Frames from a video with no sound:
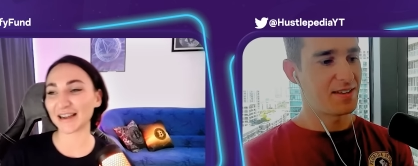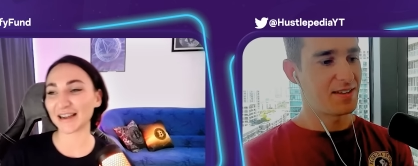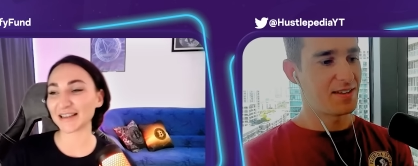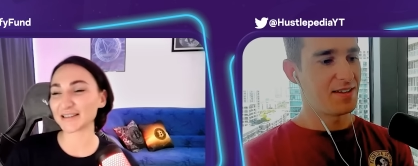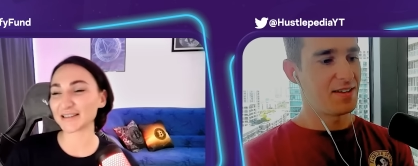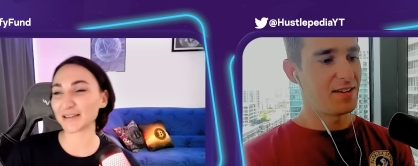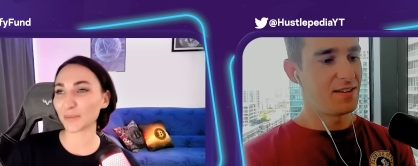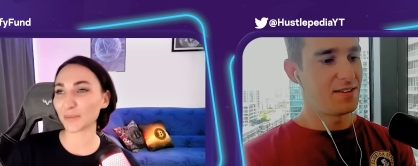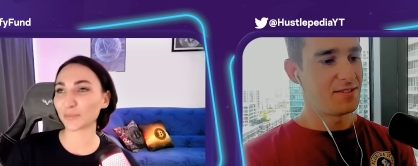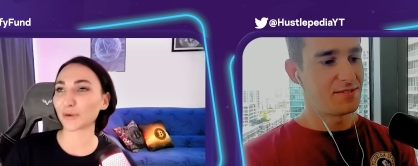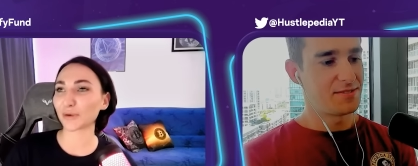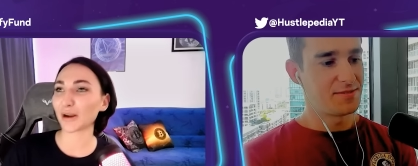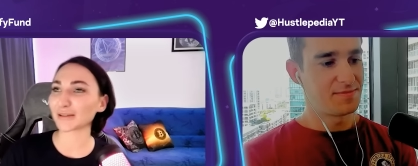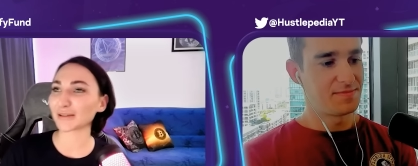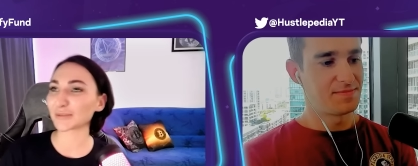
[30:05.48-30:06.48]
Speaker 1: I see the
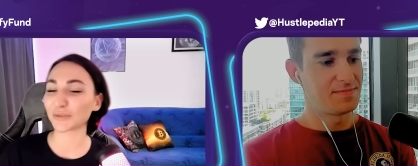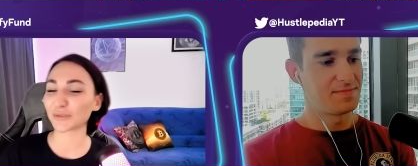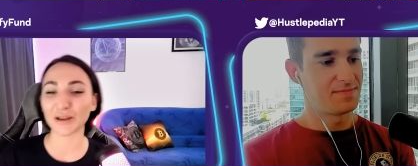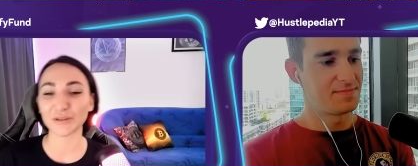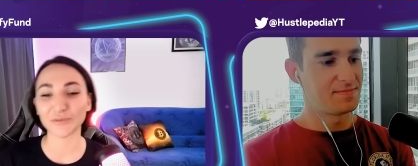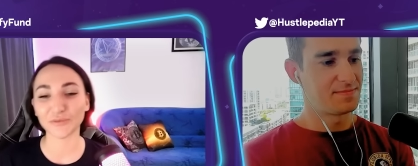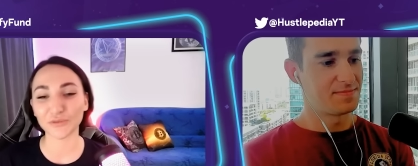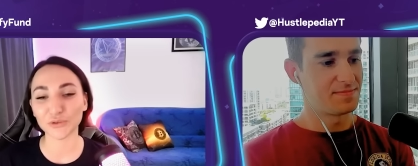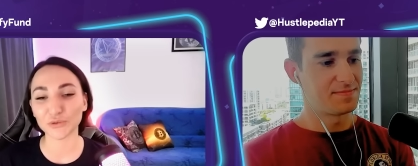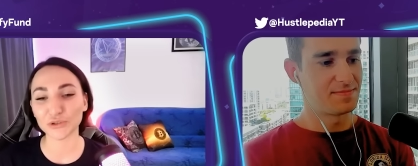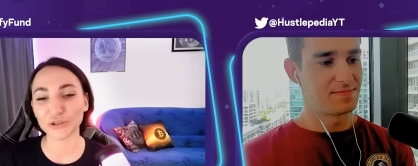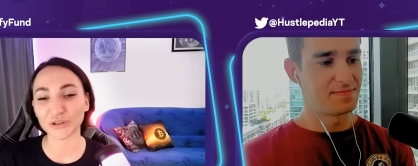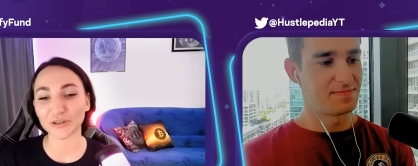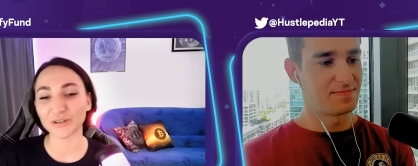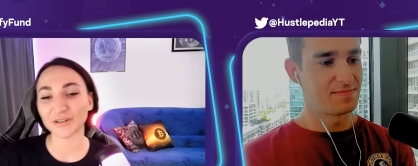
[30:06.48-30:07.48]
bright, bright
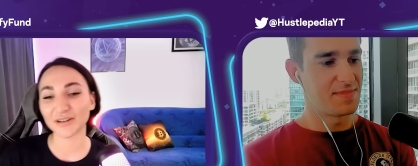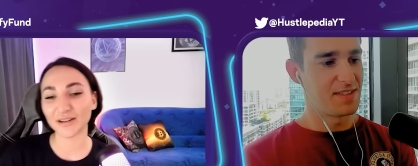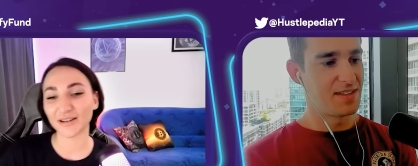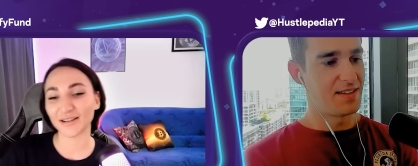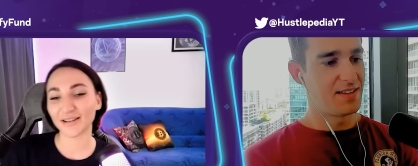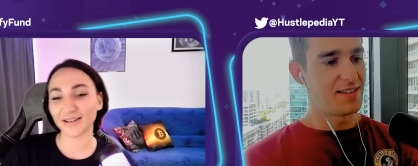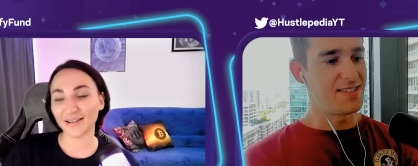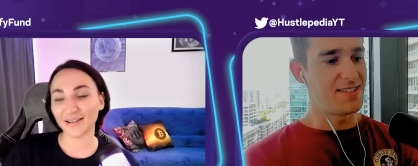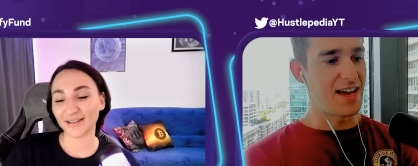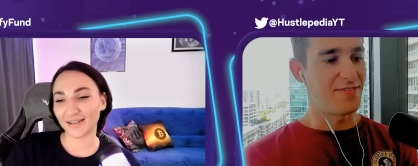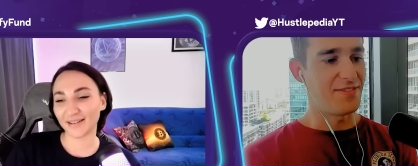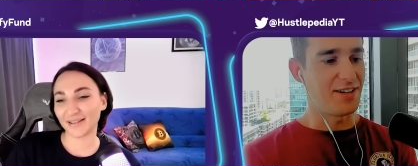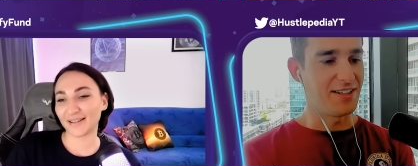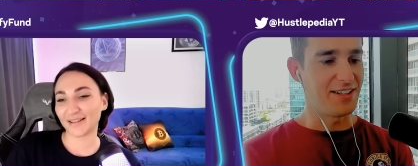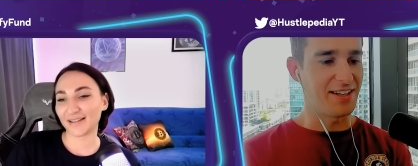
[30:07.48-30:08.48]
future.
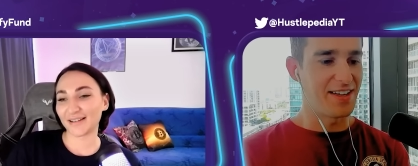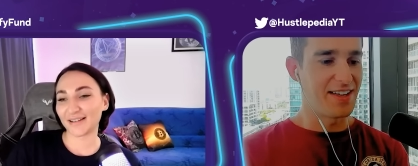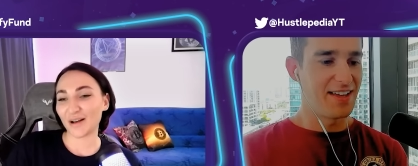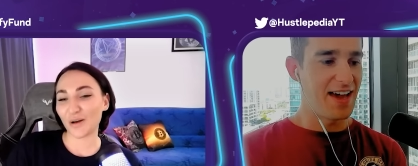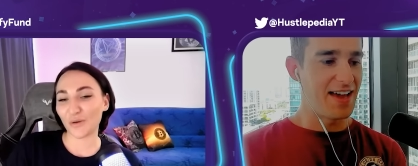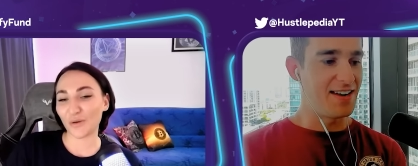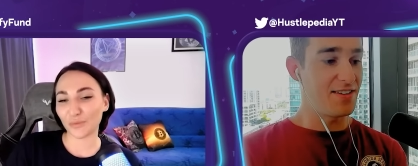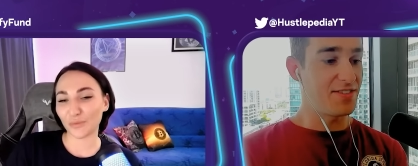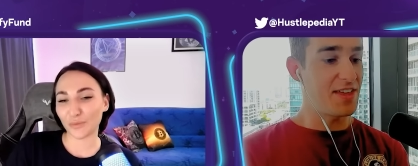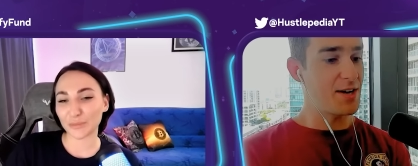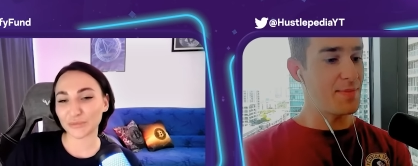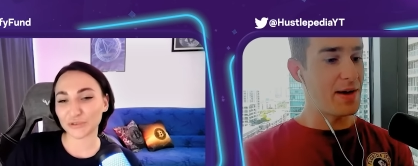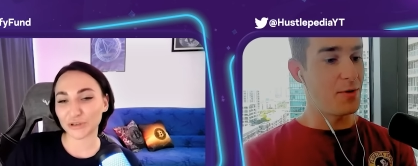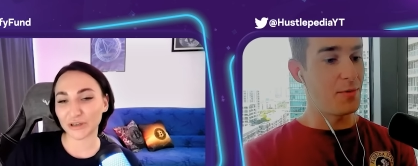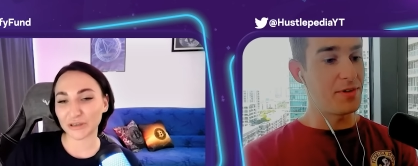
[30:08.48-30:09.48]
Speaker 2: Definitely. And
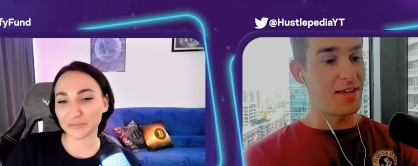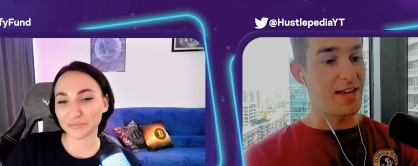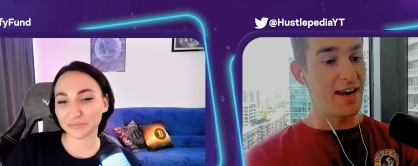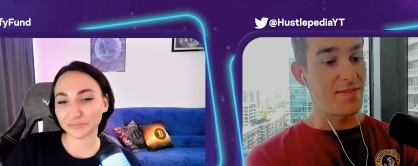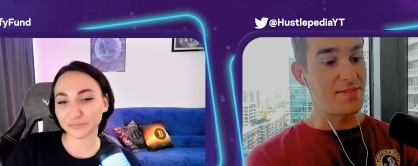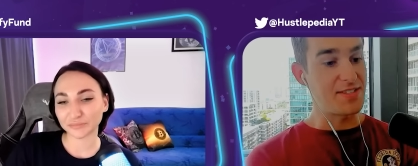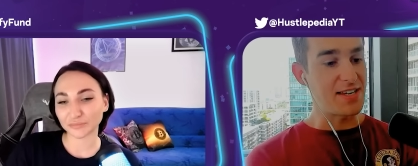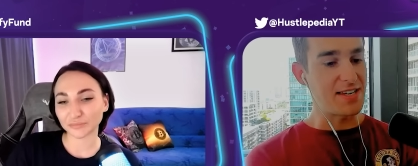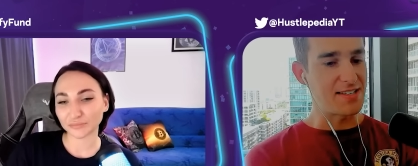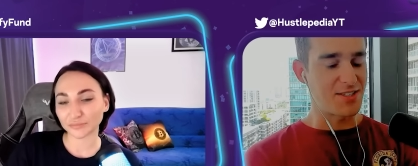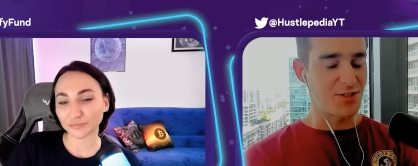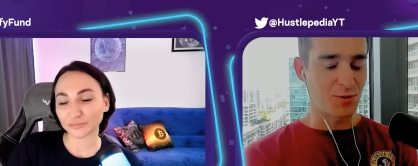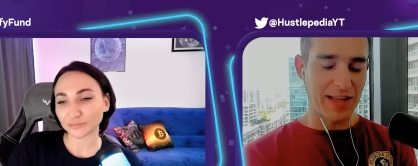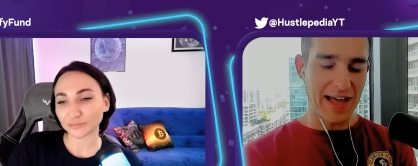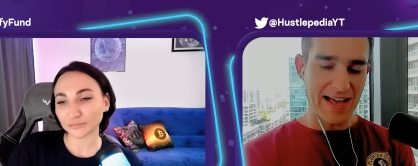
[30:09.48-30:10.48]
think about it with the
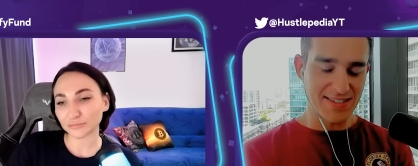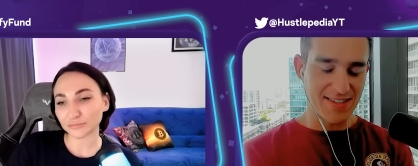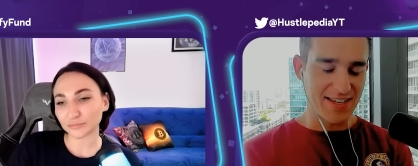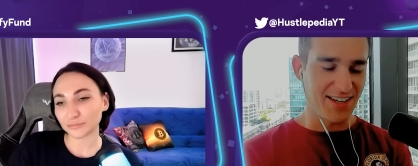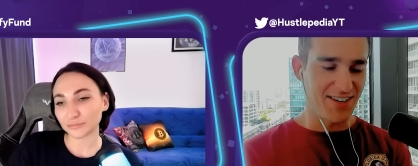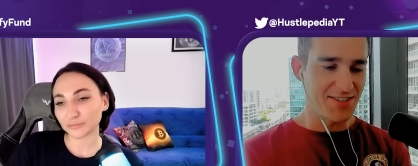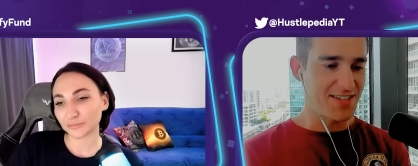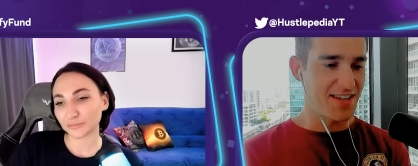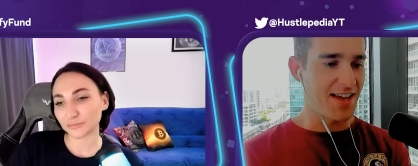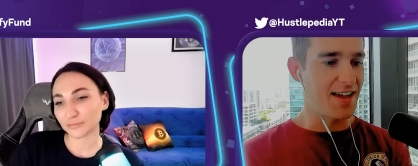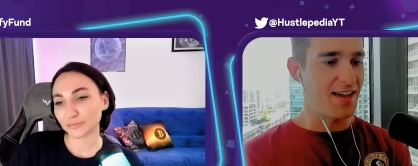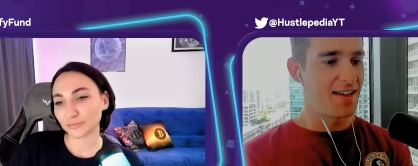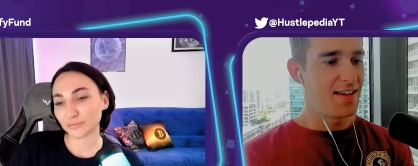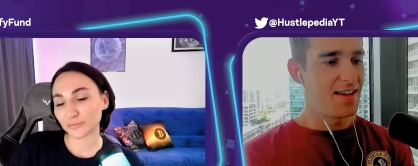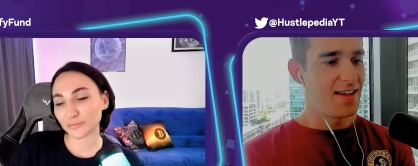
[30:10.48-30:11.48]
NFTs too. Last thing I'll
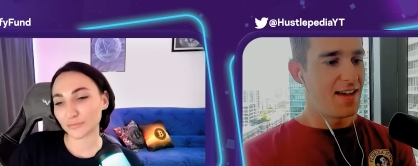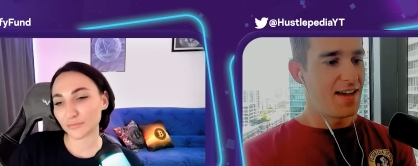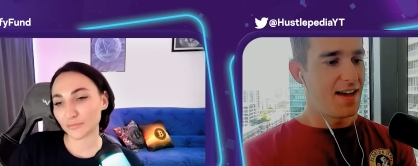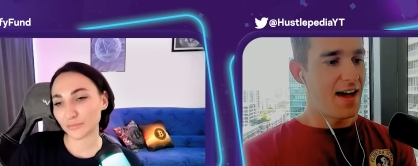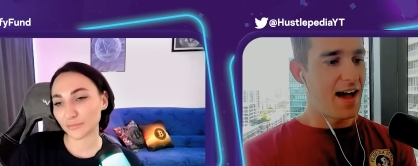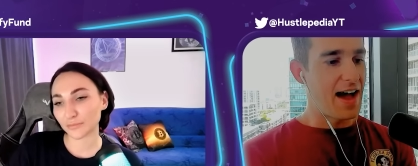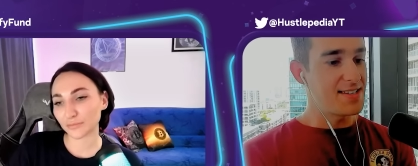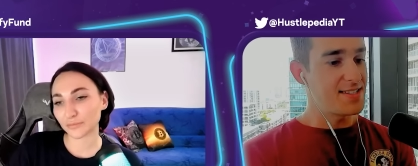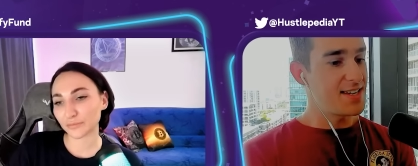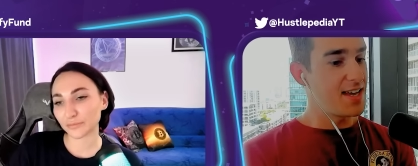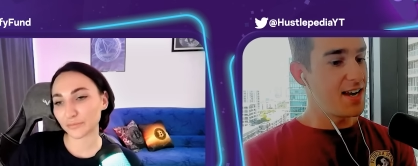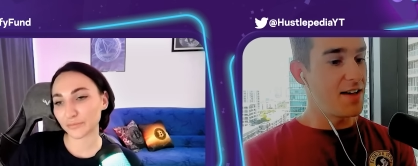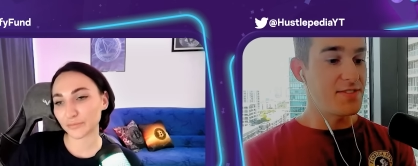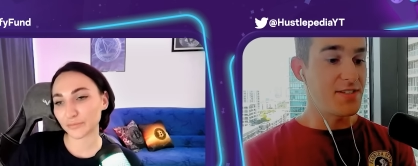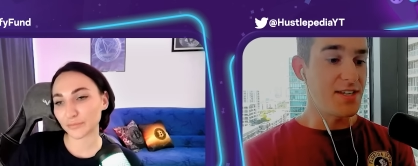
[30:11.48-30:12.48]
say, I see
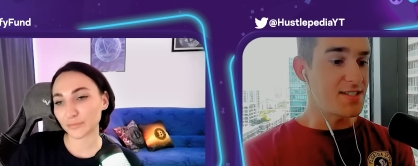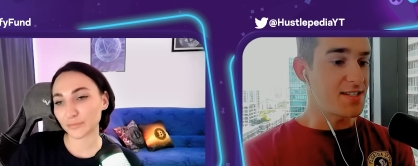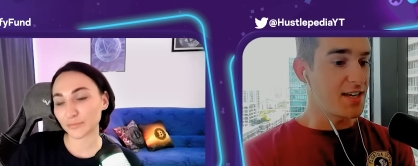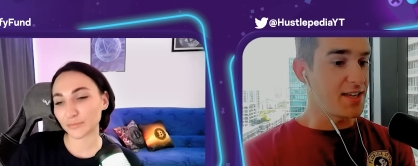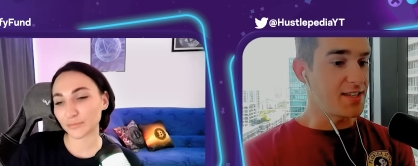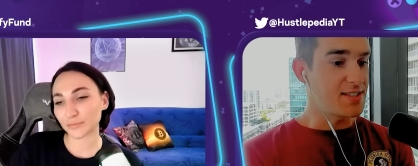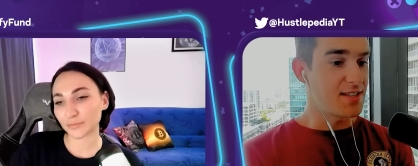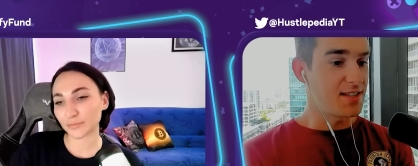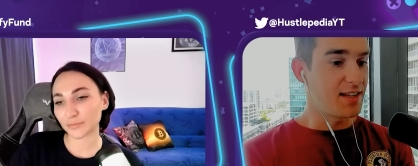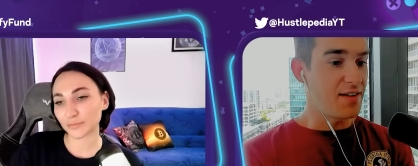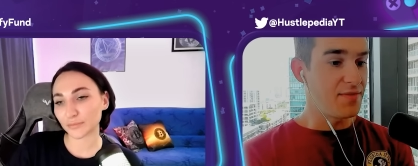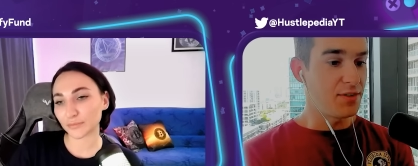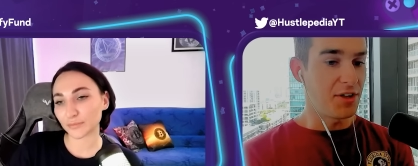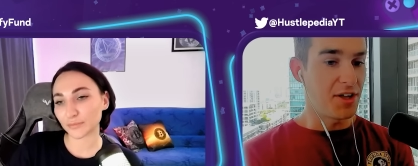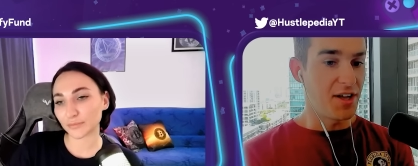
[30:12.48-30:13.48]
NFTs getting to the
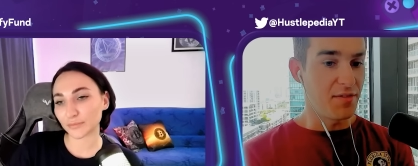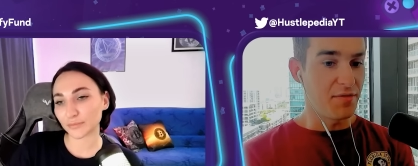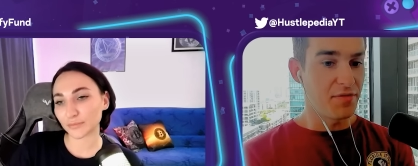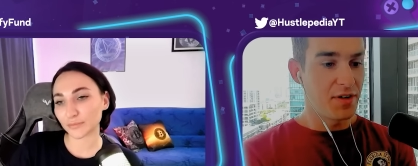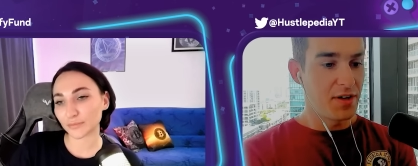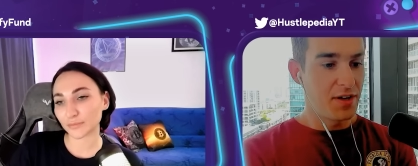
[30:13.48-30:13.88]
level of